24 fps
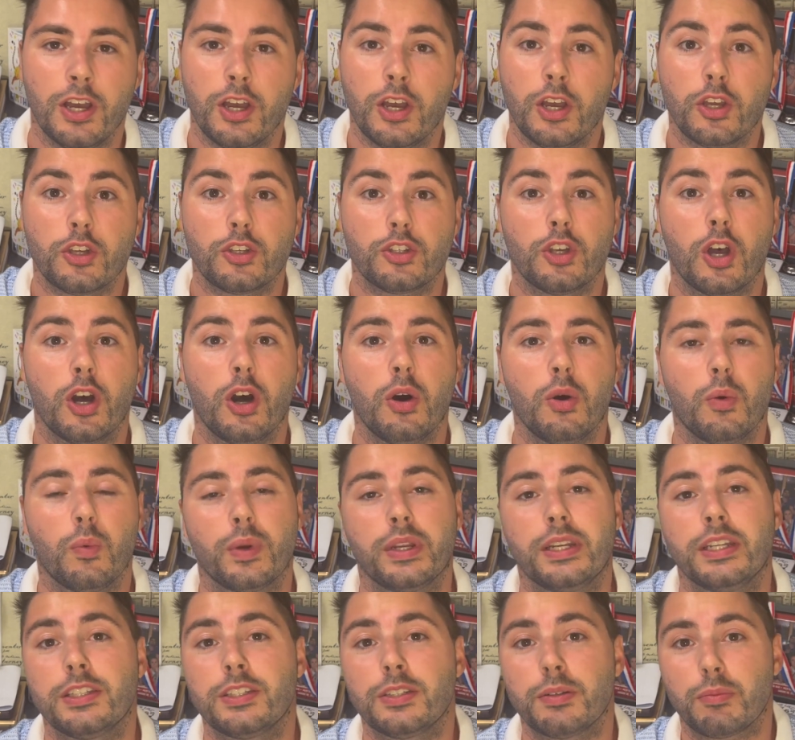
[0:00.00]
So we
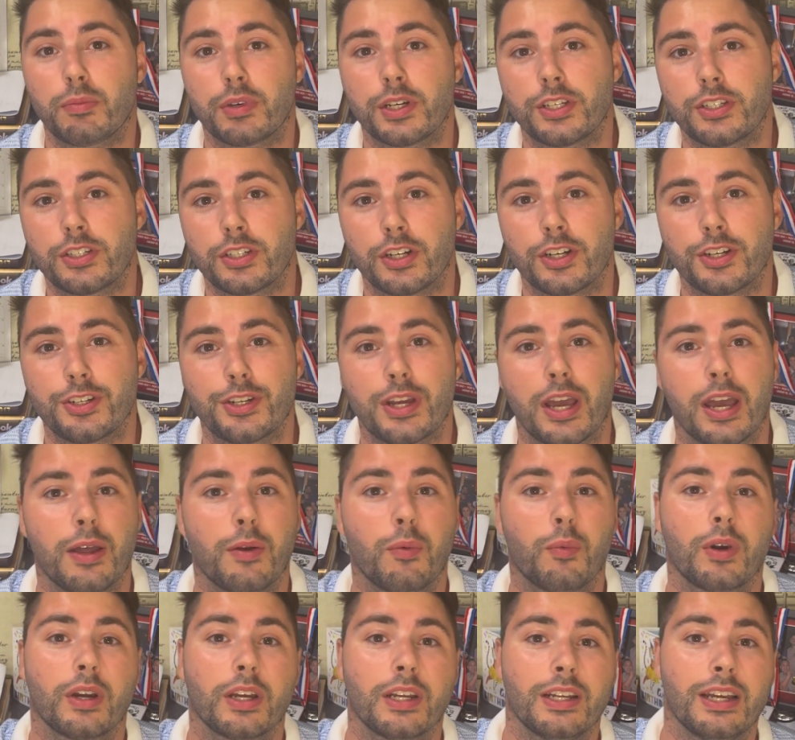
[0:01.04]
did some research and
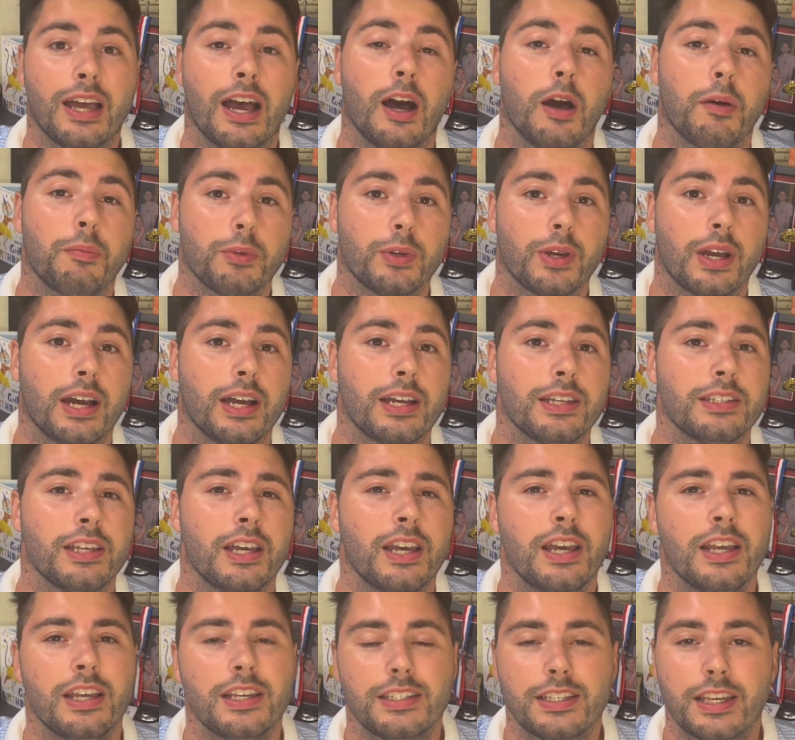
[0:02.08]
we're gonna help you guys
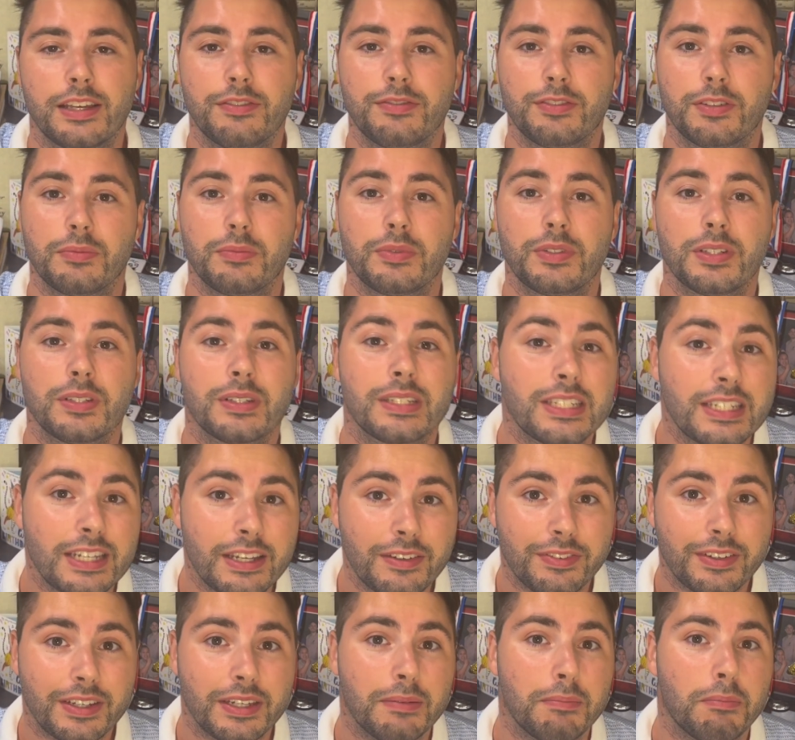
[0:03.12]
save some
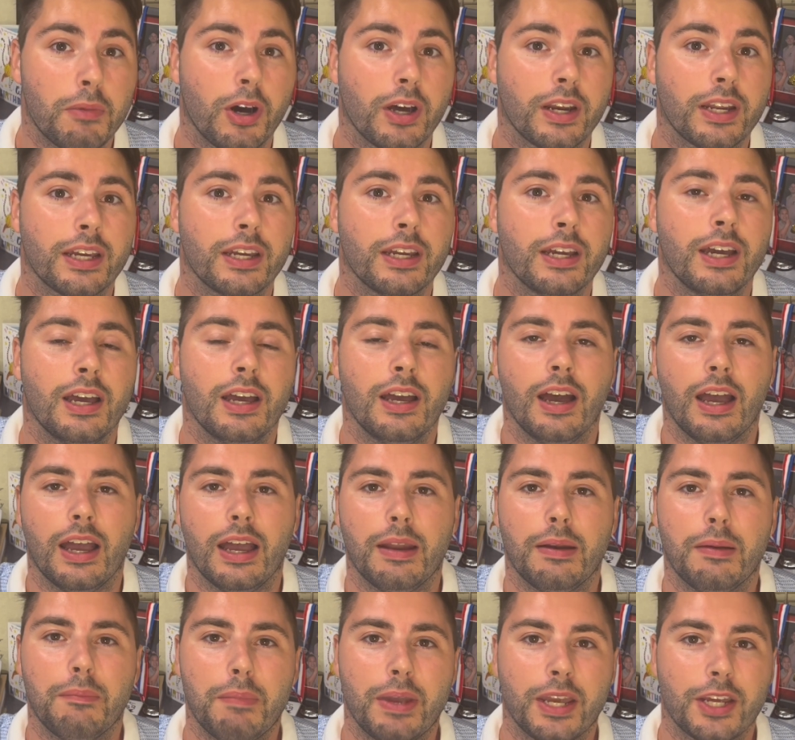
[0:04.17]
significant money
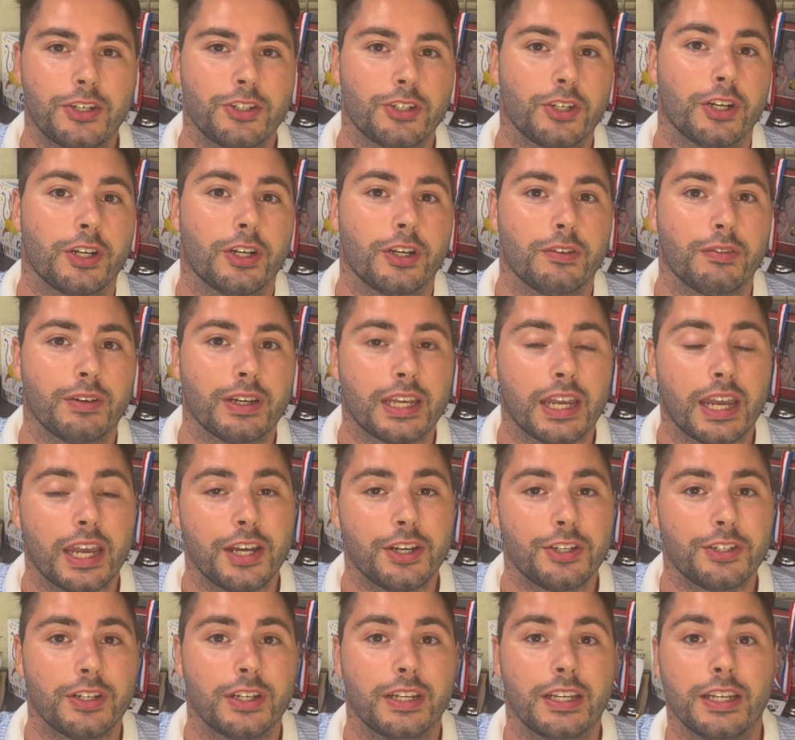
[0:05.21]
and make sure your
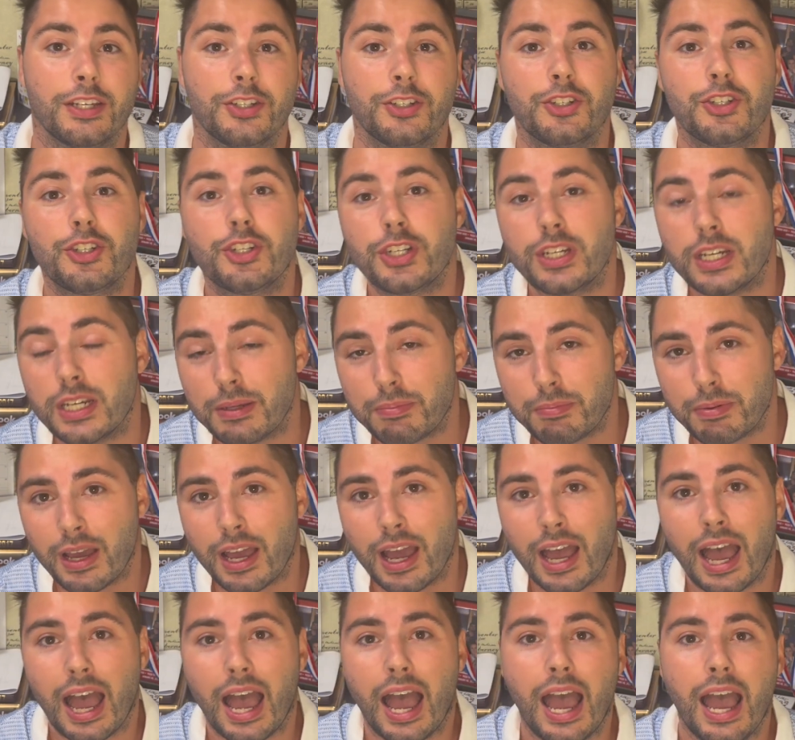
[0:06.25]
vacation is cheap
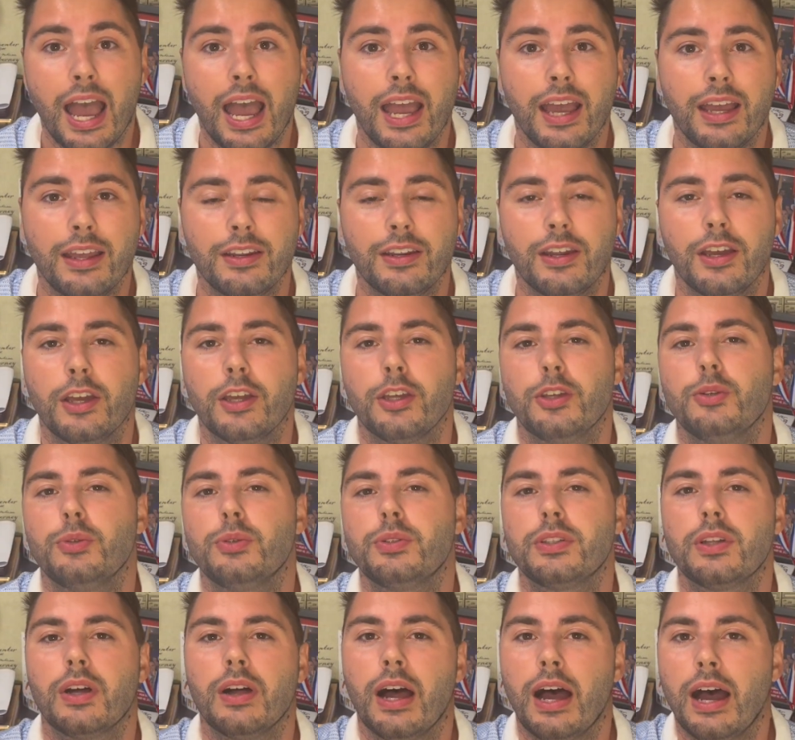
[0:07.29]
and you
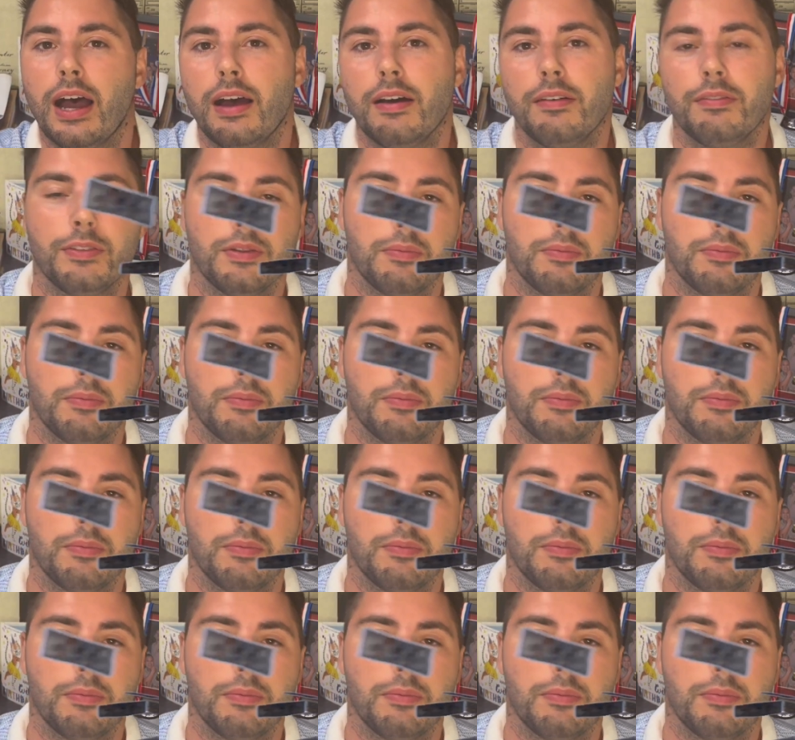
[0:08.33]
still have the